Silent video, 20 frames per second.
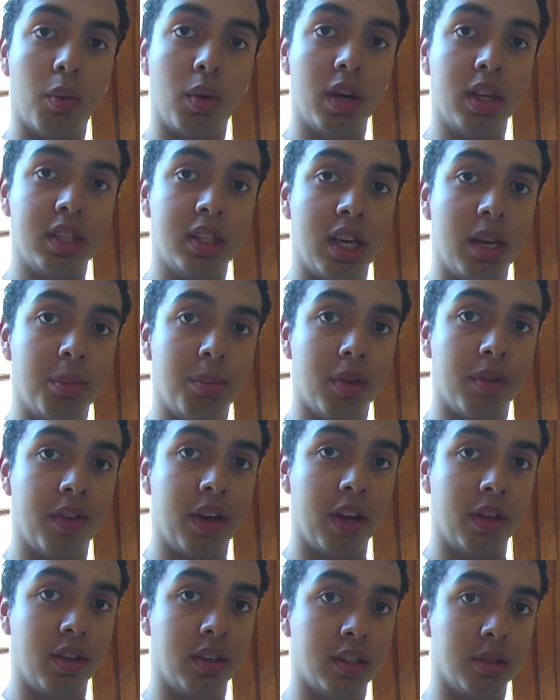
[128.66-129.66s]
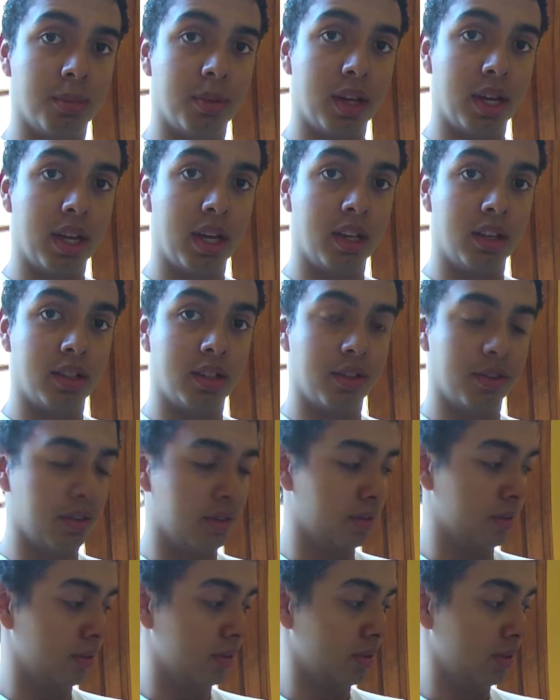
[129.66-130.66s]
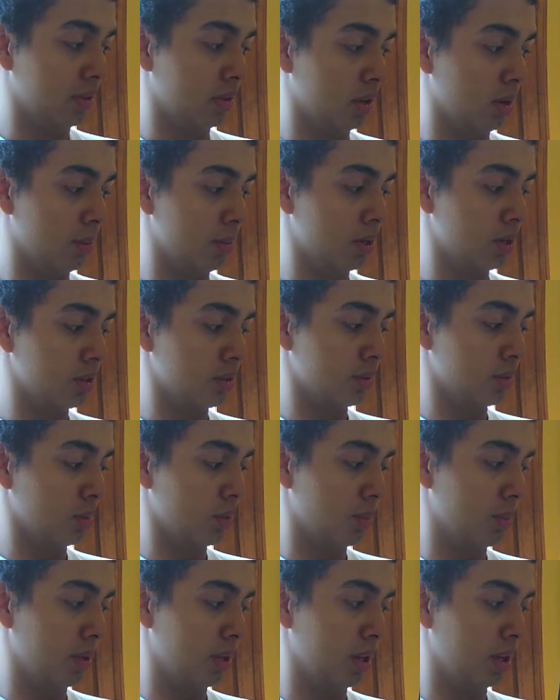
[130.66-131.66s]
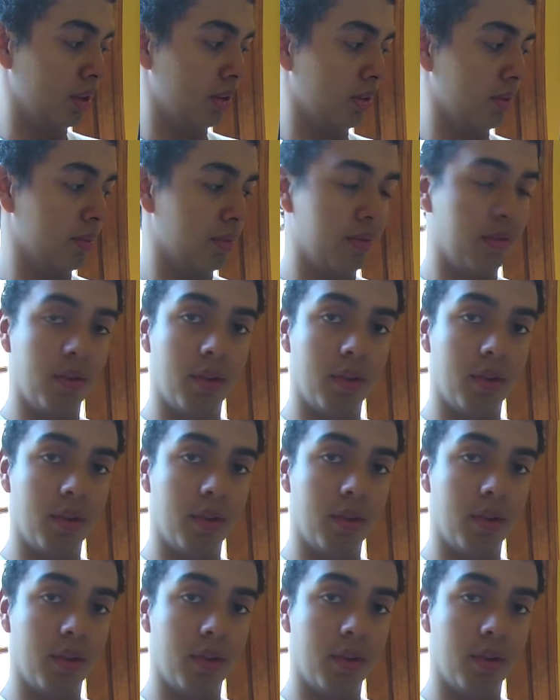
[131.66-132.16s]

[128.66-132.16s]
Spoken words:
One example of how this applies to numbers would be